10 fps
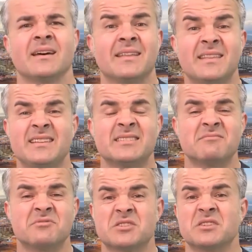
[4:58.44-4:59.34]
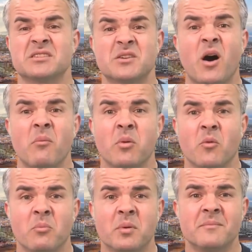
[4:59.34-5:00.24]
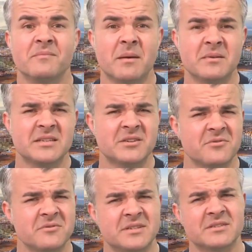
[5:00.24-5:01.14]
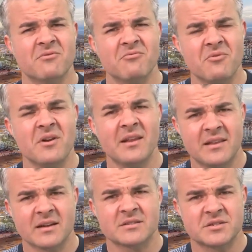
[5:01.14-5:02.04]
And these are just an example, but MSC Cruises really does